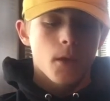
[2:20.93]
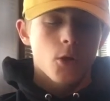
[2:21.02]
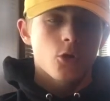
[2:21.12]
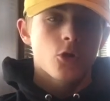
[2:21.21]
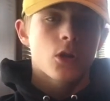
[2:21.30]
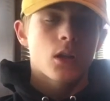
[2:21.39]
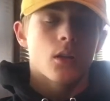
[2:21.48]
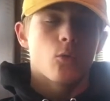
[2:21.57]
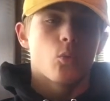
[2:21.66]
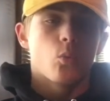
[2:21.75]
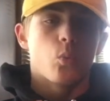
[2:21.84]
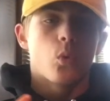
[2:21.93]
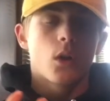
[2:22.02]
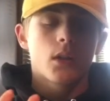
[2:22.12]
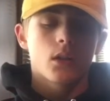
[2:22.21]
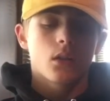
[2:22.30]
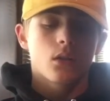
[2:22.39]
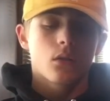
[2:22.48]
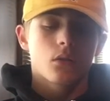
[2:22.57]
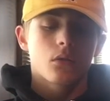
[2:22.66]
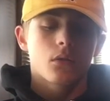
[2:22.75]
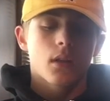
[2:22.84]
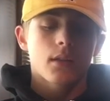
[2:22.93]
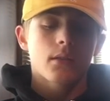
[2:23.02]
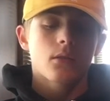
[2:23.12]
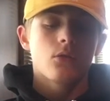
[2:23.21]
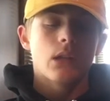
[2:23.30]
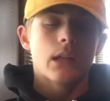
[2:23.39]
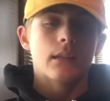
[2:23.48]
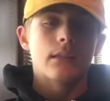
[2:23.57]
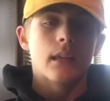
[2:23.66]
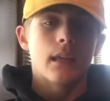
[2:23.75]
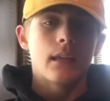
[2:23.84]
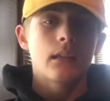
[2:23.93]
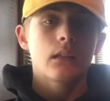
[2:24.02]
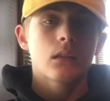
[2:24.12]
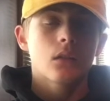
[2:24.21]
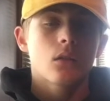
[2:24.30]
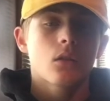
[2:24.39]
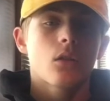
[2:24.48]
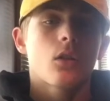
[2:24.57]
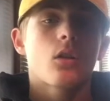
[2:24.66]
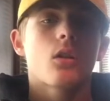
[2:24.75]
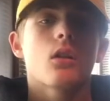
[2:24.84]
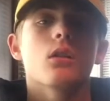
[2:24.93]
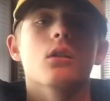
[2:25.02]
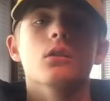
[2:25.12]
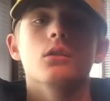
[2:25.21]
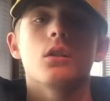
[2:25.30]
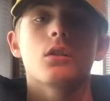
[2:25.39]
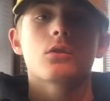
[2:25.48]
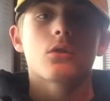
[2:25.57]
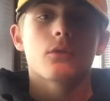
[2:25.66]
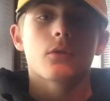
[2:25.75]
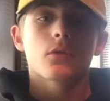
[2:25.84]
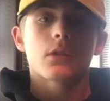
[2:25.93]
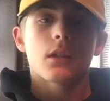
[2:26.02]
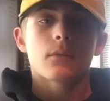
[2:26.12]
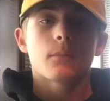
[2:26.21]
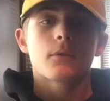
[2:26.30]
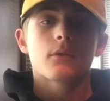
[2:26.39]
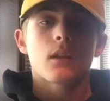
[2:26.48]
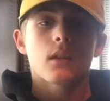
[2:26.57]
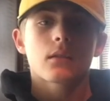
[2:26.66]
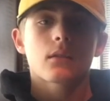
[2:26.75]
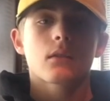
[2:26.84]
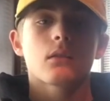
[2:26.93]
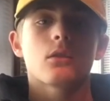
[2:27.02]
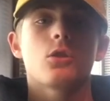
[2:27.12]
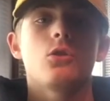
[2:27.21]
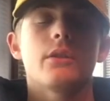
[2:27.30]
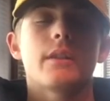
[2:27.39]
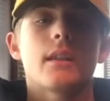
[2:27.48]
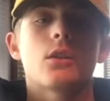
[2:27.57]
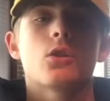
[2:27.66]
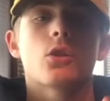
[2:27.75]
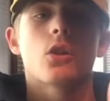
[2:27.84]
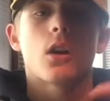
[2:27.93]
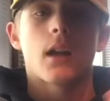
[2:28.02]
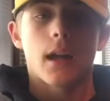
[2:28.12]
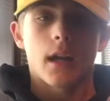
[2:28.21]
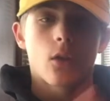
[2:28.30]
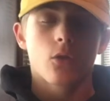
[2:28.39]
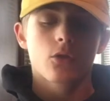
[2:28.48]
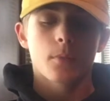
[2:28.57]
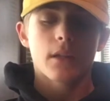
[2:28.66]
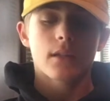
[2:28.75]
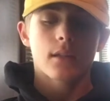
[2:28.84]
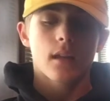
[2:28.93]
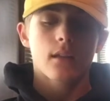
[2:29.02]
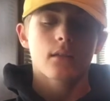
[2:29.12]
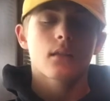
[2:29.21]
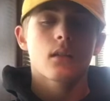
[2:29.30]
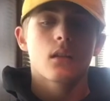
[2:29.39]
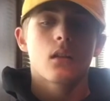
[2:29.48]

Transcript: So yeah, what tests you need to take are, so the first test, you need to take your aerospace test.